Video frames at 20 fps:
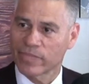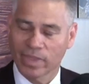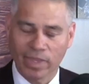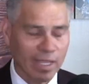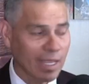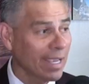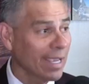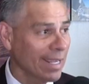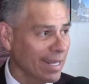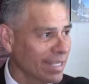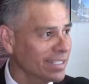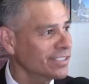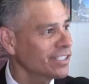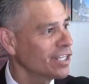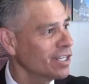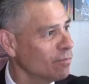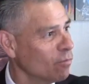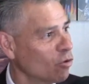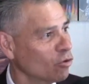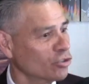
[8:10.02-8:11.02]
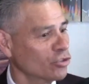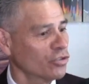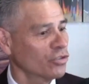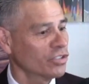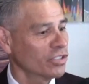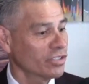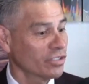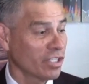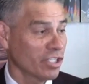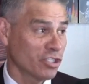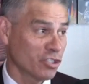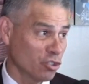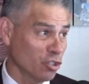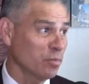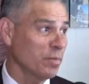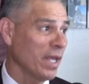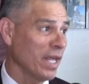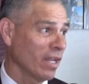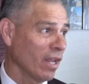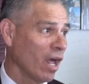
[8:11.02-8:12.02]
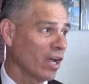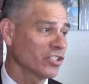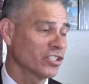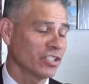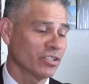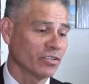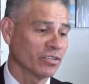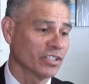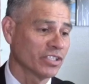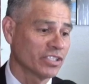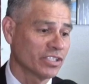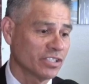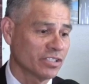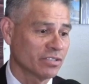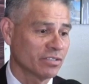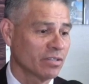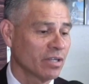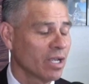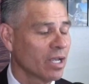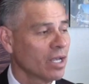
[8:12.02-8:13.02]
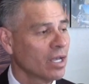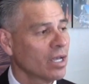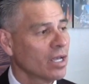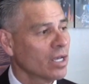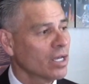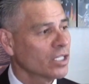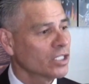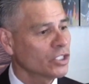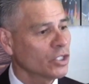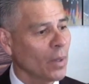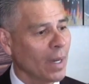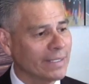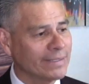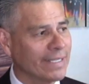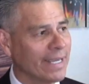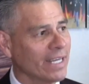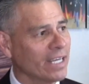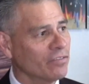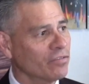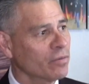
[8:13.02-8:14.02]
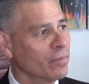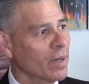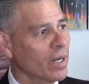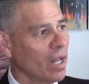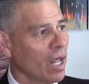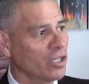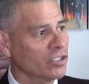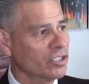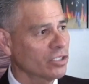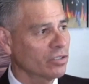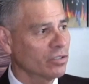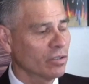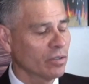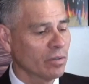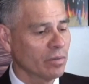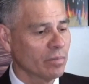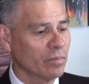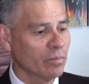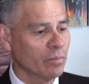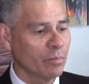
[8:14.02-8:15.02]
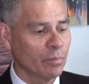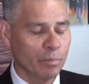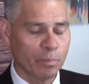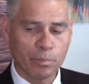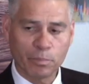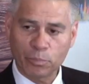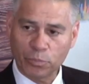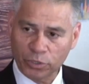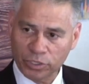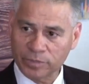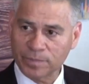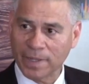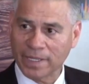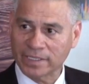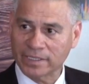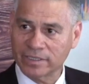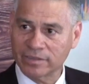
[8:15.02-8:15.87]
It is an emotional decision. It should be a logical decision. So I take it from a logical perspective.